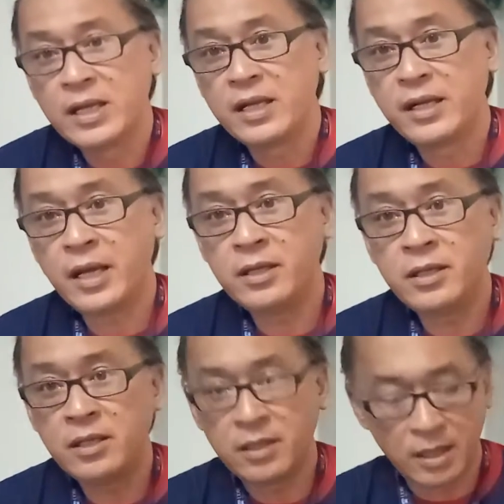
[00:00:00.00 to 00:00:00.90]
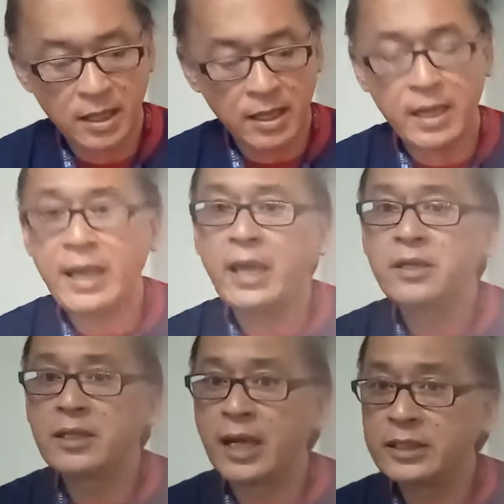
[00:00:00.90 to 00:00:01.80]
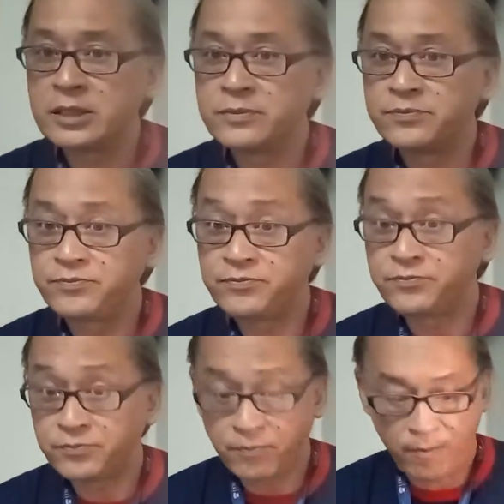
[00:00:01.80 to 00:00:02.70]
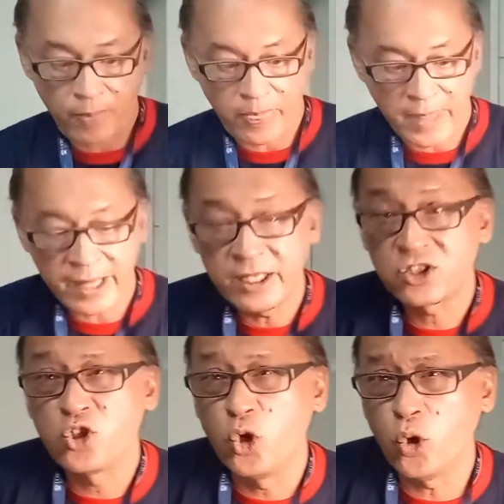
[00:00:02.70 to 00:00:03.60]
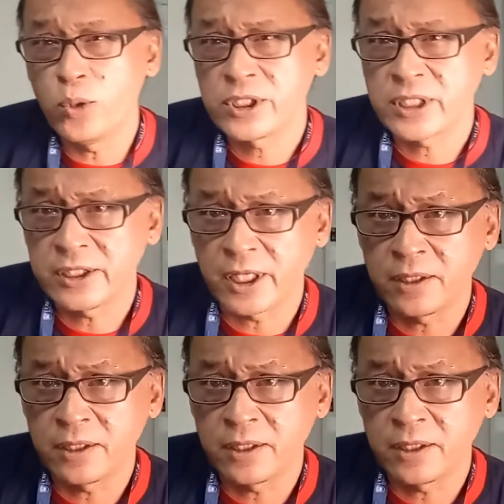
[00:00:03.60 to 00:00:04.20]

Then add a light at its lower setting,